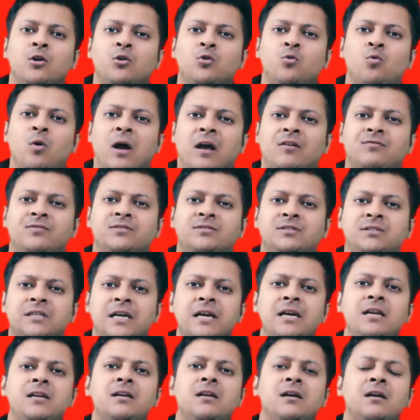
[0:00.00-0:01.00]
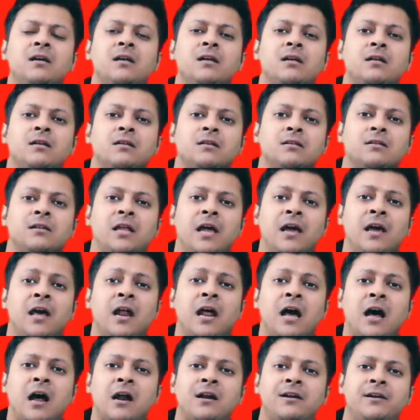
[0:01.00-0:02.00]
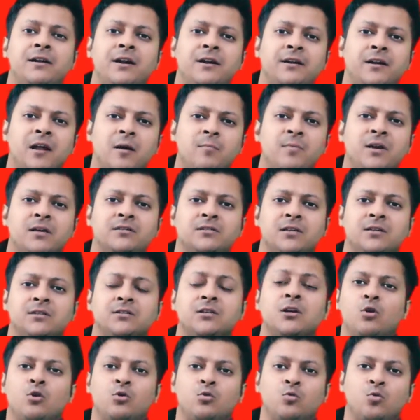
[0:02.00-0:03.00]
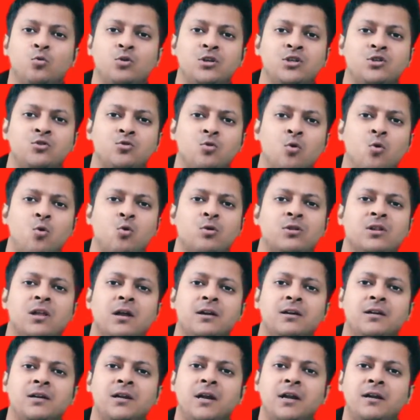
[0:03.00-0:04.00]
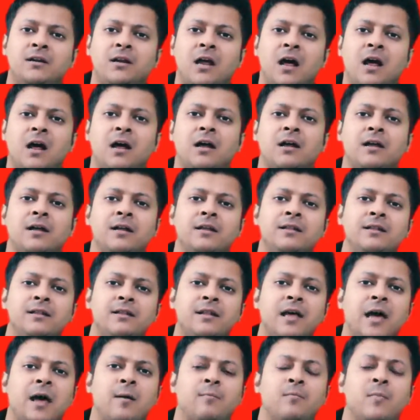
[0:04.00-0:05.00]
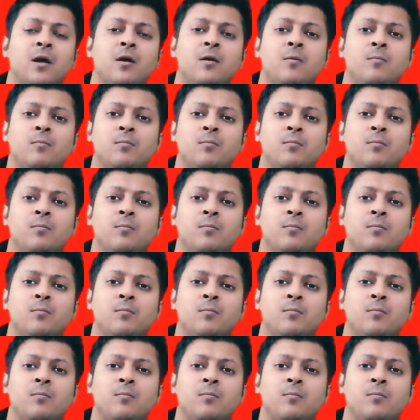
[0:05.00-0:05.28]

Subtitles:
you have seen there are databases to store the data in them